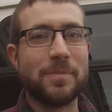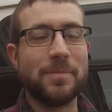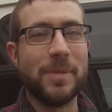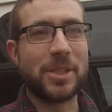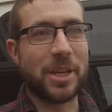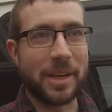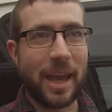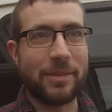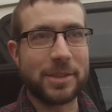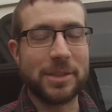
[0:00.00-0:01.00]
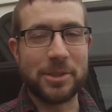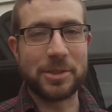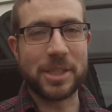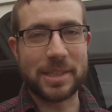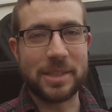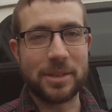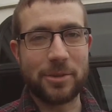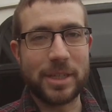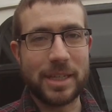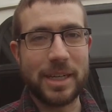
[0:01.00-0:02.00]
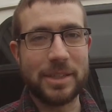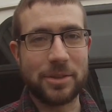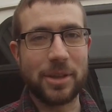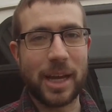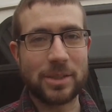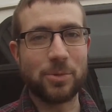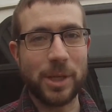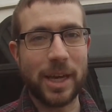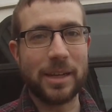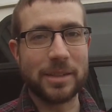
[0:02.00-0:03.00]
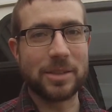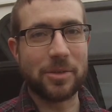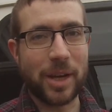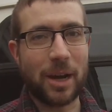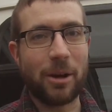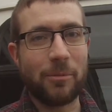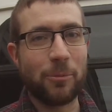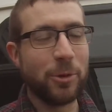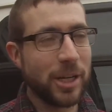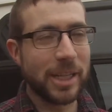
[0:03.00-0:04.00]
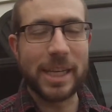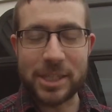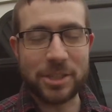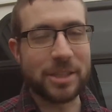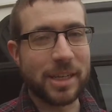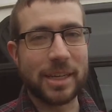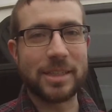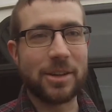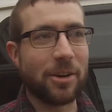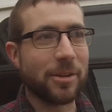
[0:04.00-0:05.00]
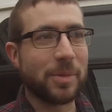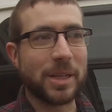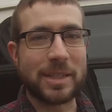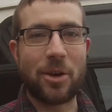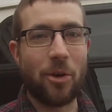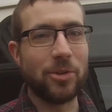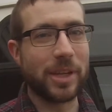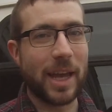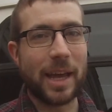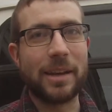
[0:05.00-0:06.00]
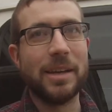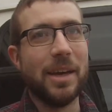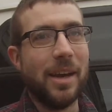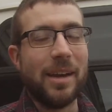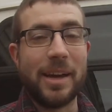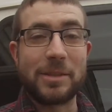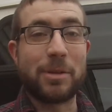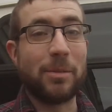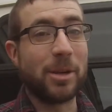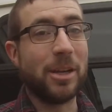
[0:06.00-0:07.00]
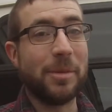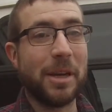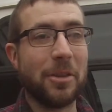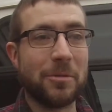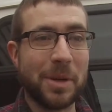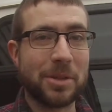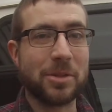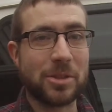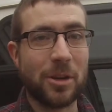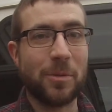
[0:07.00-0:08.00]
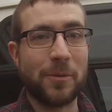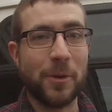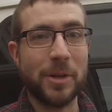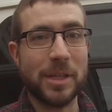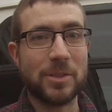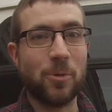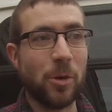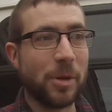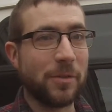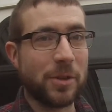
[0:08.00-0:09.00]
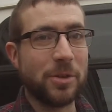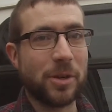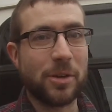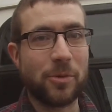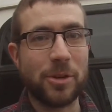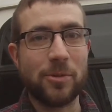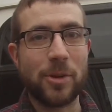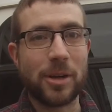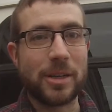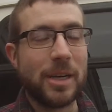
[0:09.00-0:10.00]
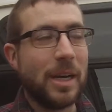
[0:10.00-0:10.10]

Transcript: Michigan gave us a little 60-degree teaser last weekend, and so now I'm really itching to get started, but it's cold again, and it's probably going to be another month or so before it gets warm enough to do any real work.